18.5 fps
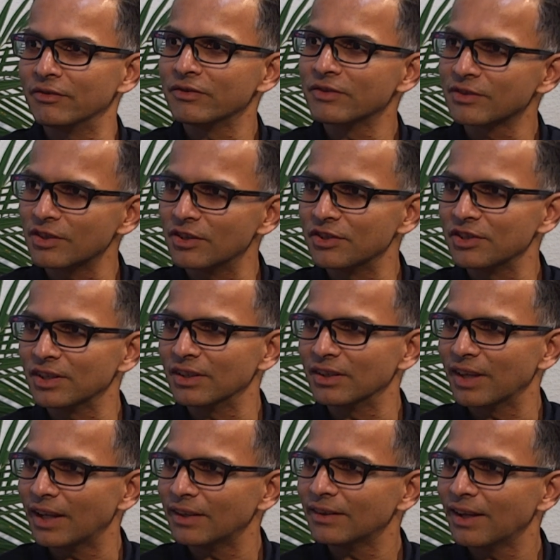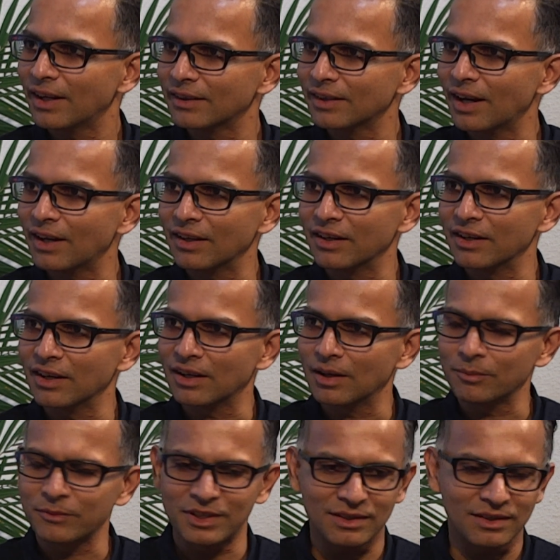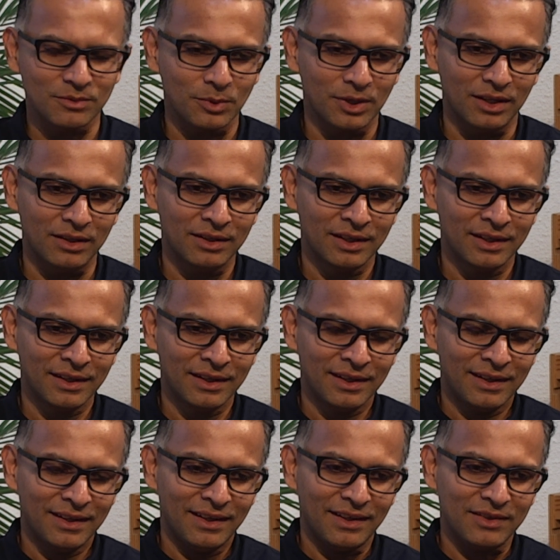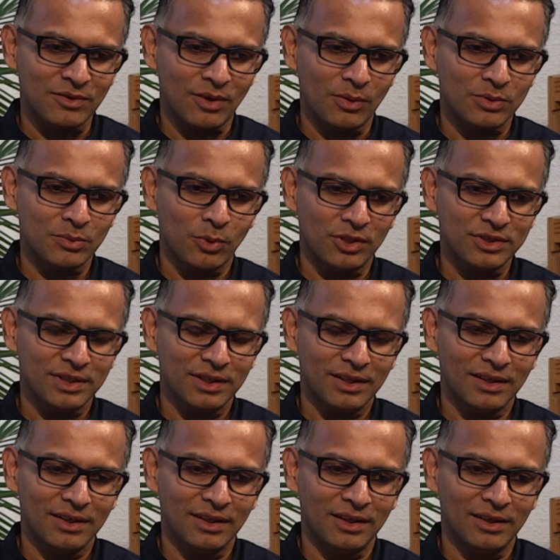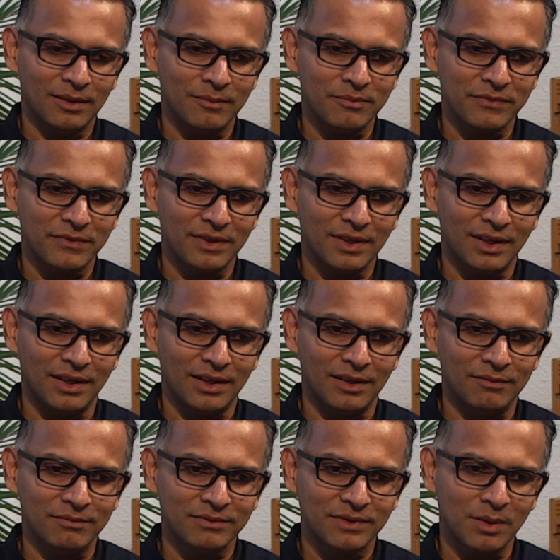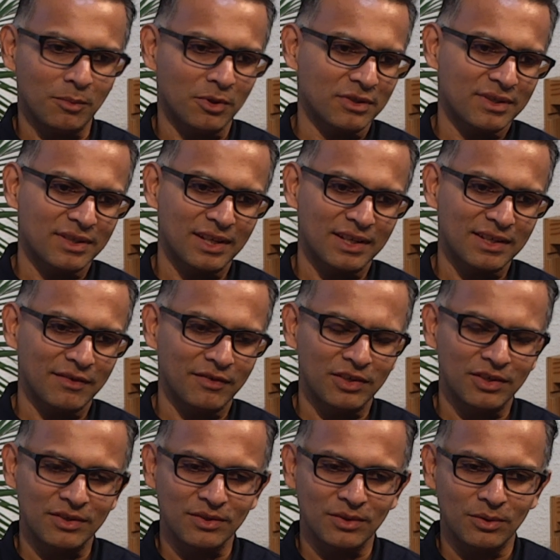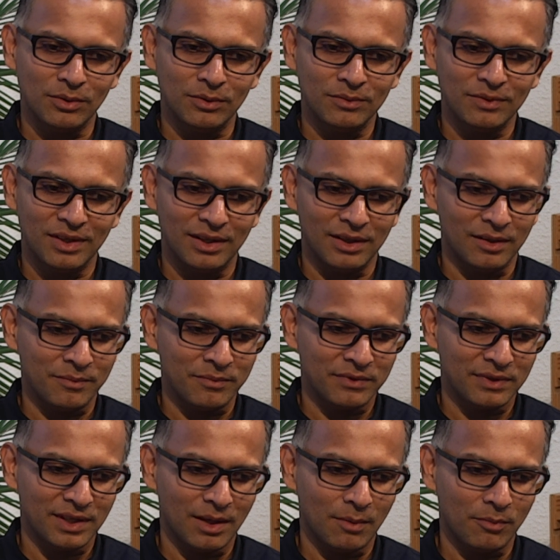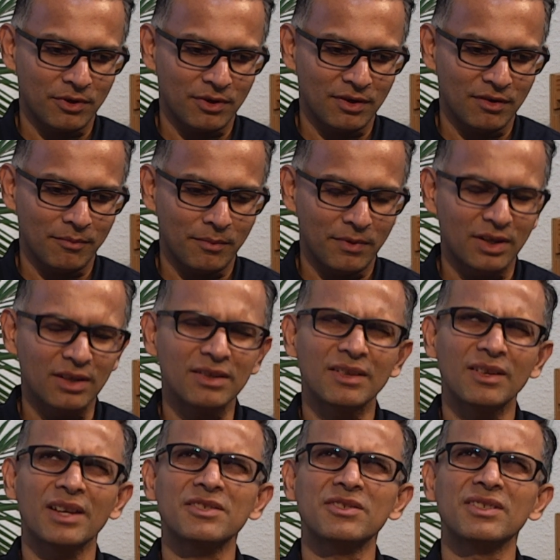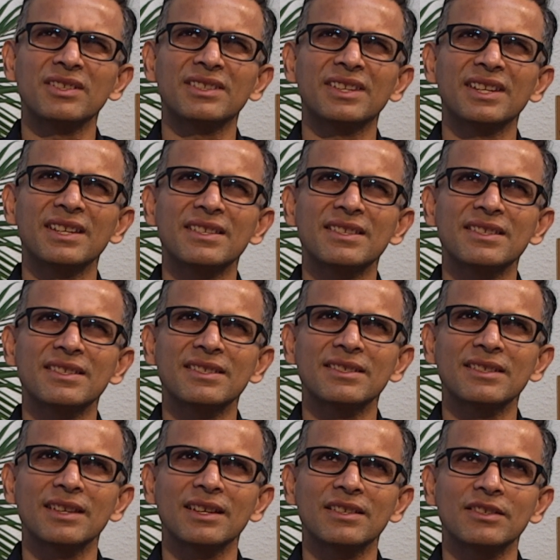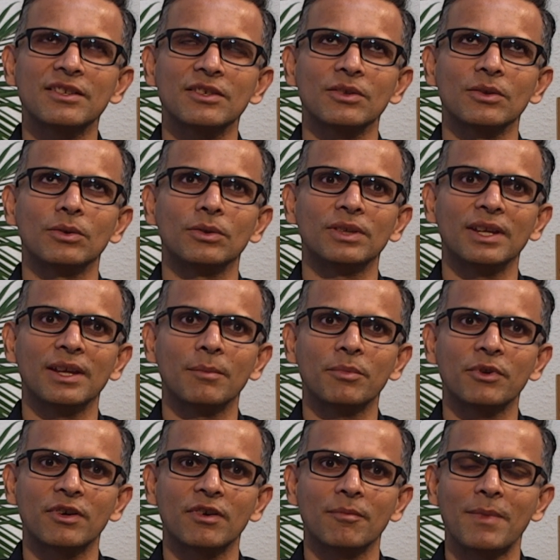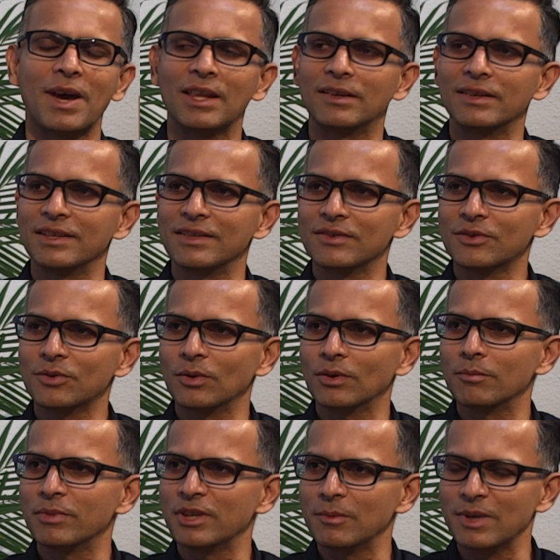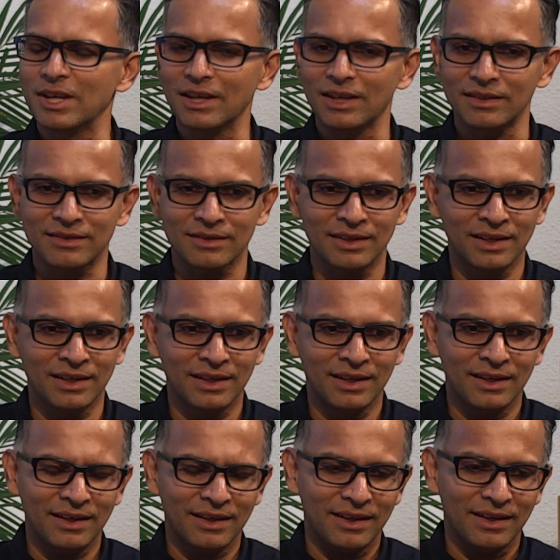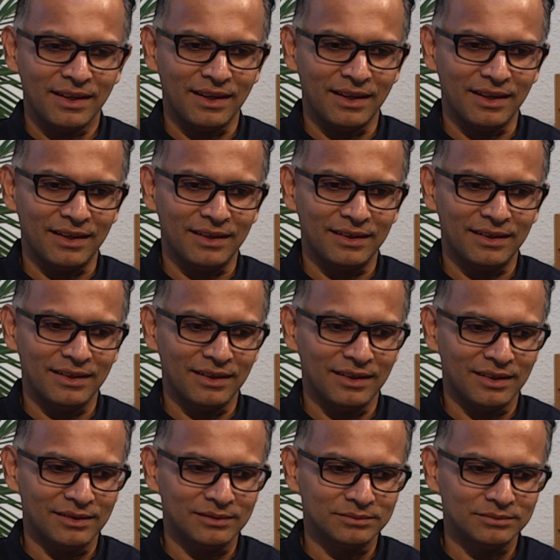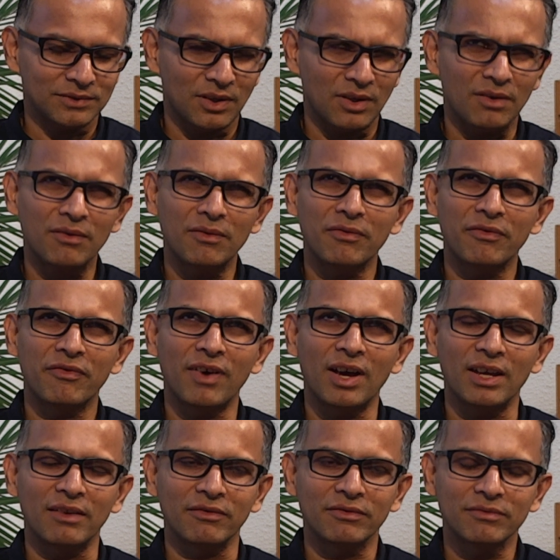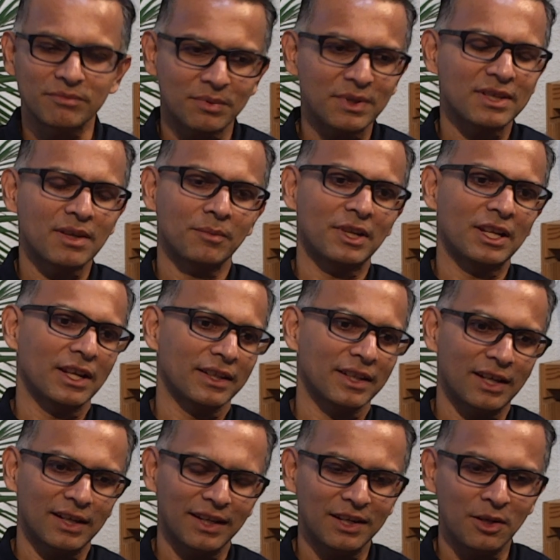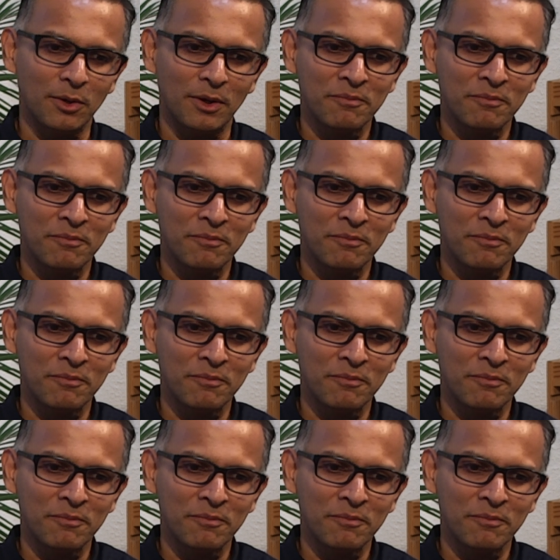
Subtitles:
Surgical, that category of companies as well. And so I was watching about 6-7 years ago, the Emperor of, actually I think 6 years ago, the Emperor of Maladies show on PBS, and or 5, something like that. Anyway,